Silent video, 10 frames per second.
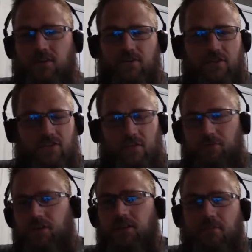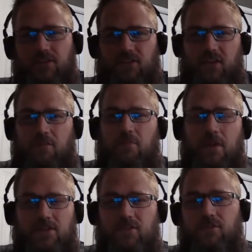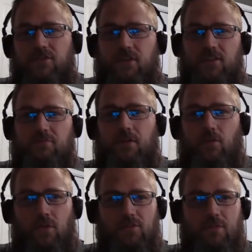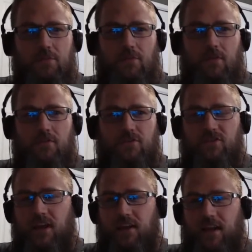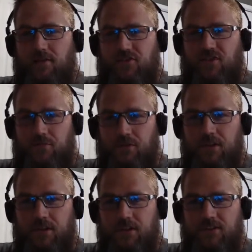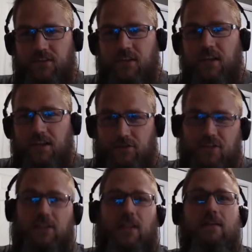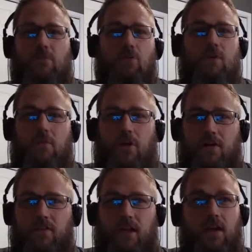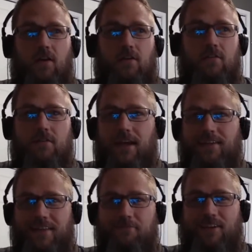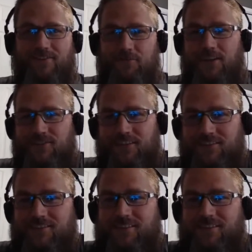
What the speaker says: You just completely messed it up. It makes no sense. But once people understand how simple it is, you see the light bulb come on, you're like, oh, yeah, that does make sense.